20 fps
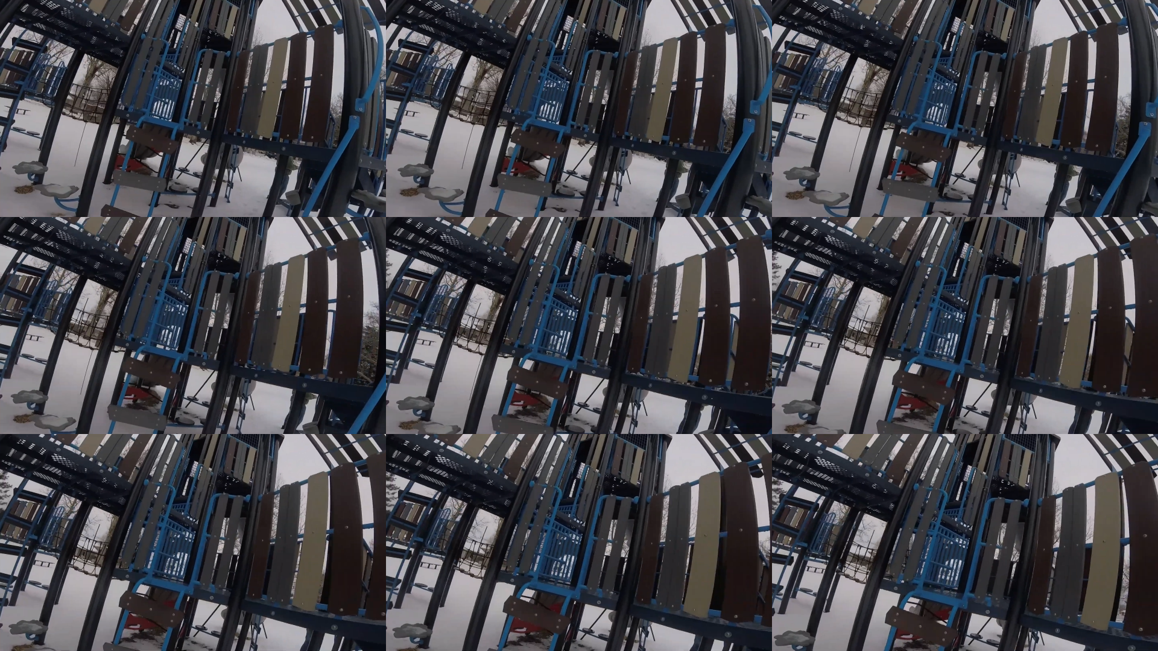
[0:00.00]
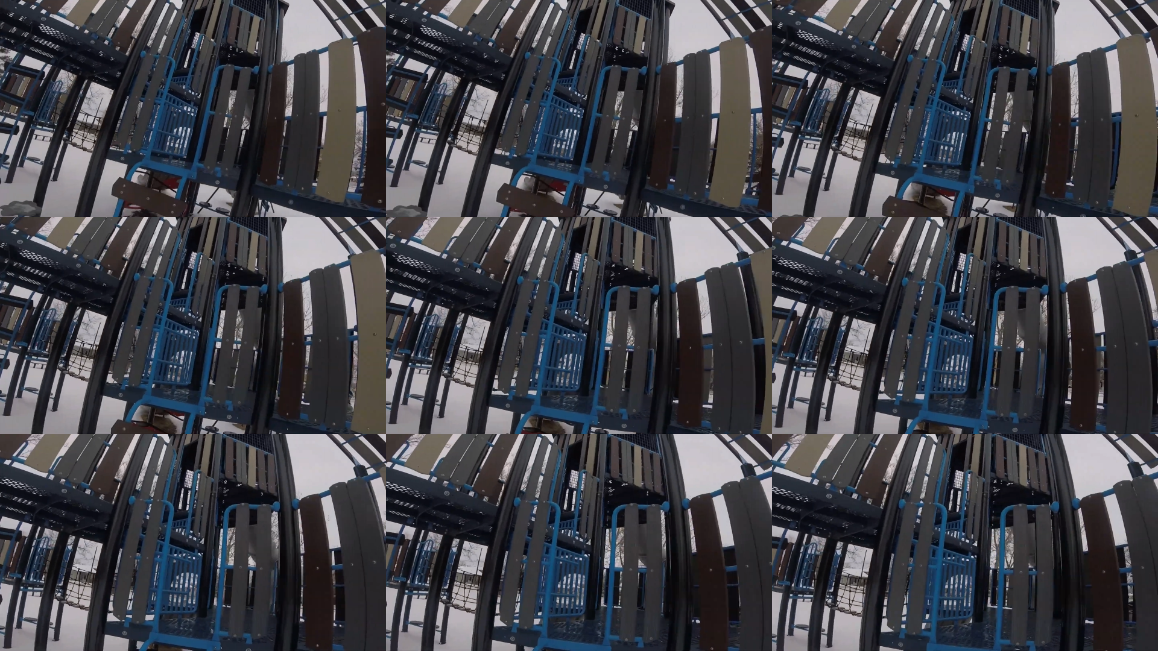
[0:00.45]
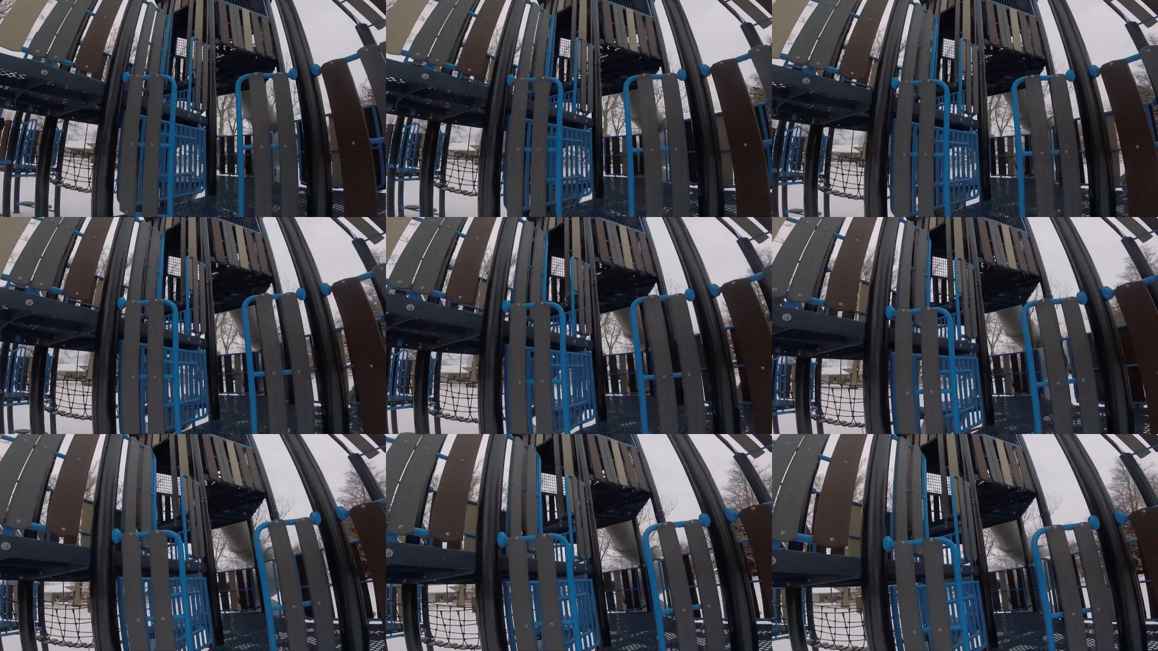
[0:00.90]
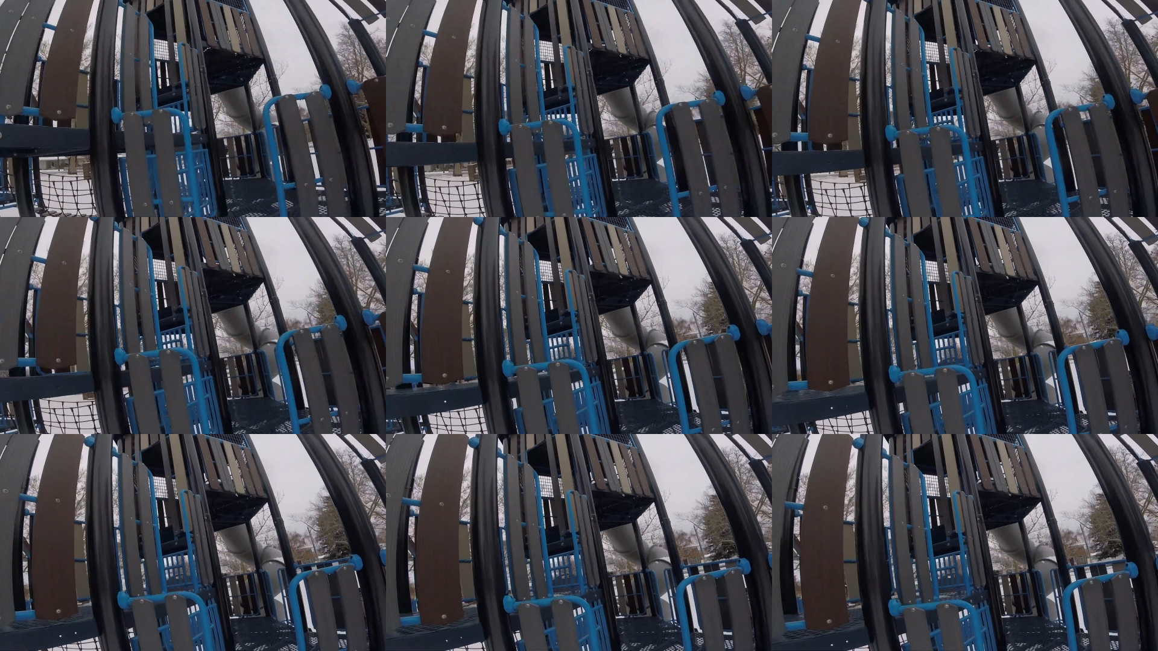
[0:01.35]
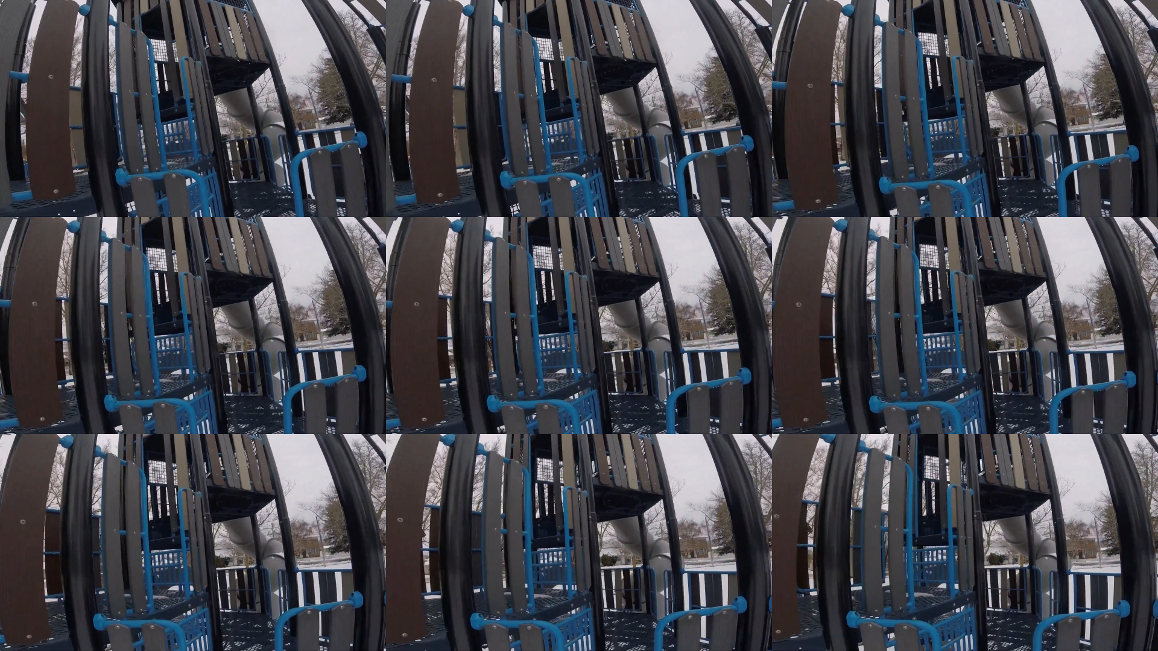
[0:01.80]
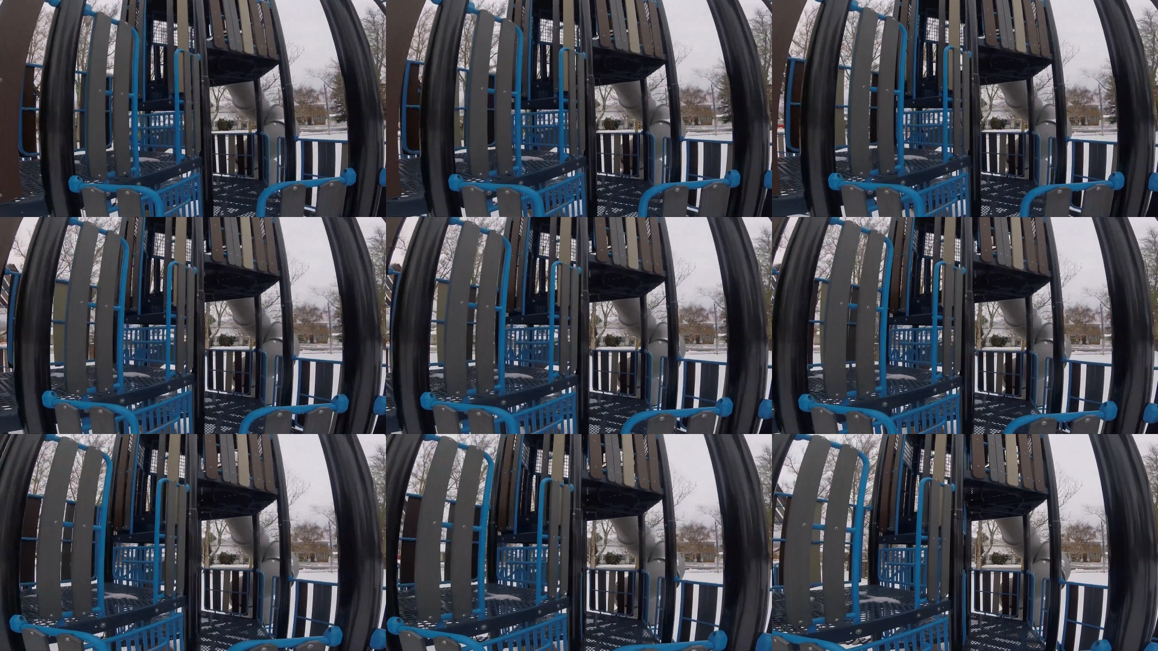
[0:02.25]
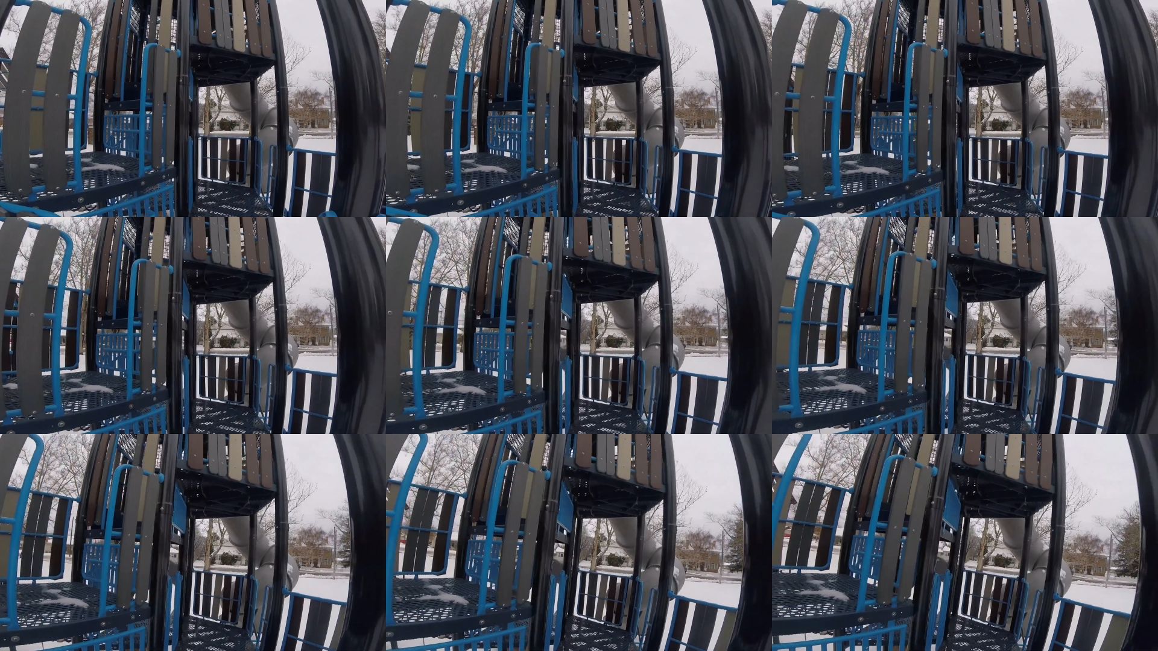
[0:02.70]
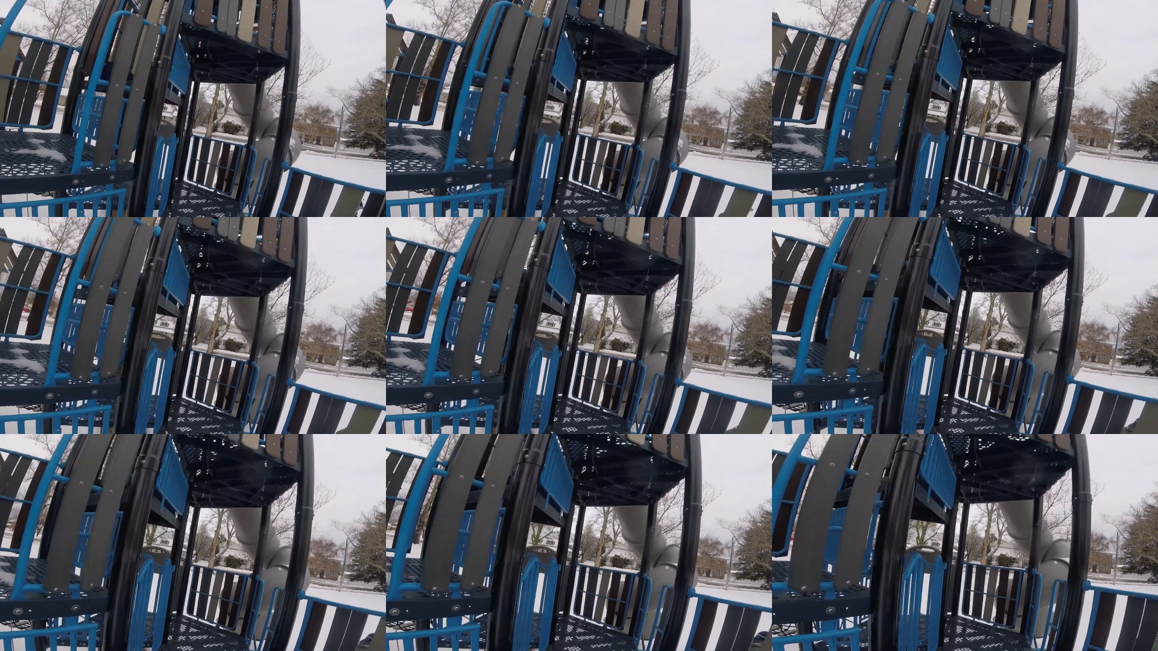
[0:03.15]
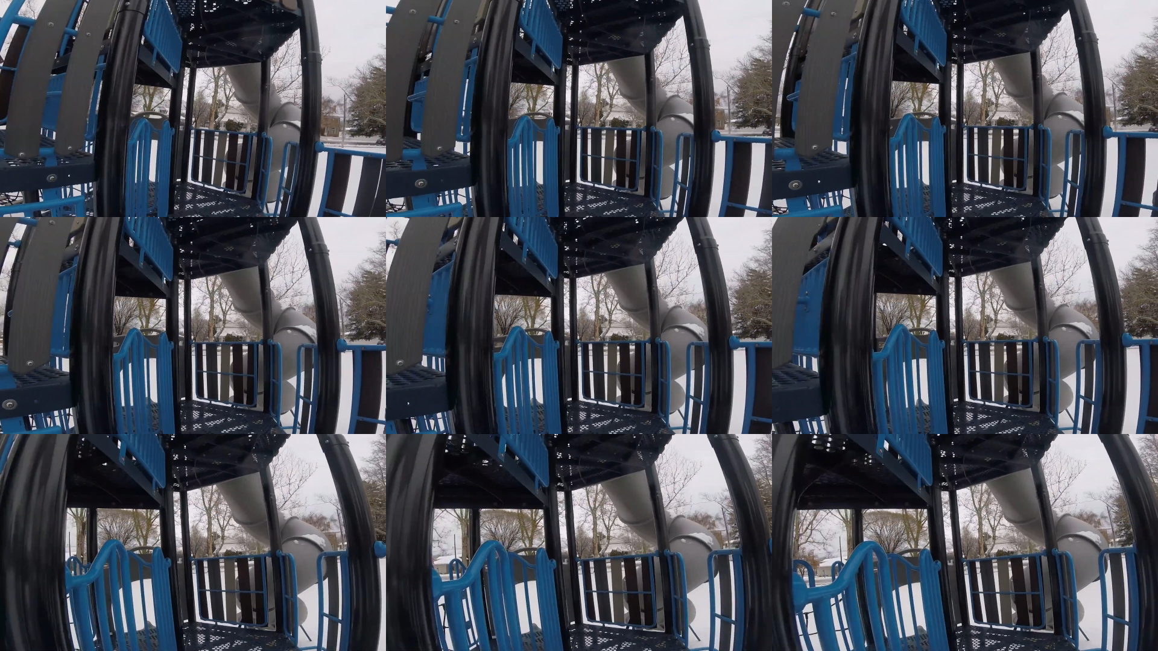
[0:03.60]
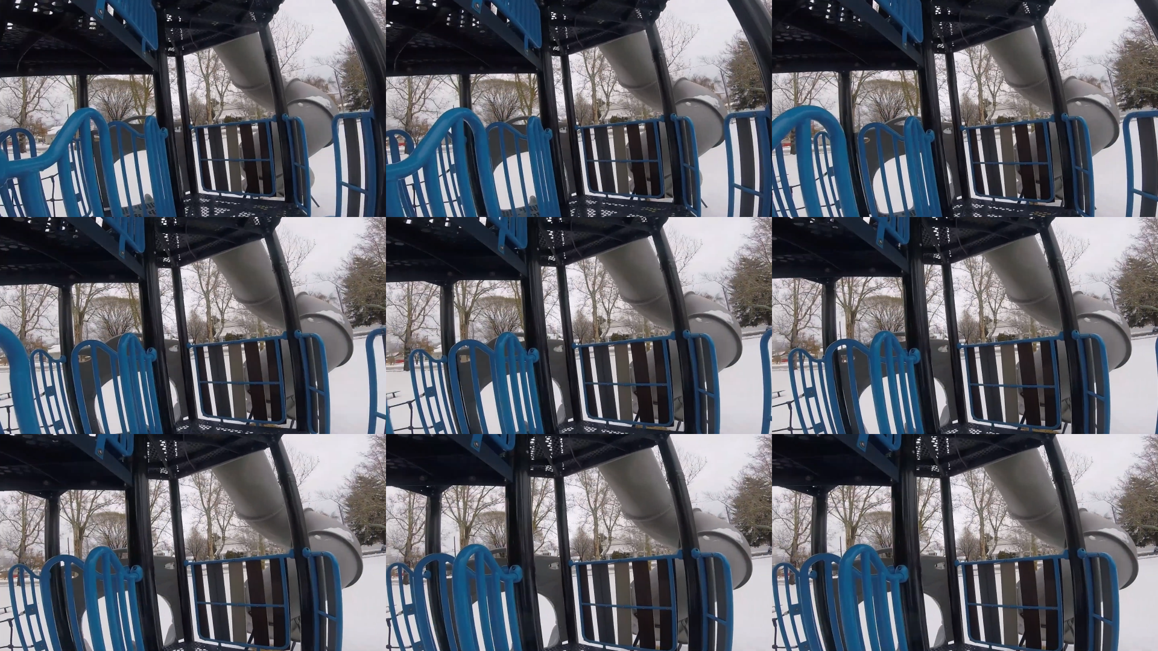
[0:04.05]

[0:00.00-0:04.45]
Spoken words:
[unreadable: no face in view]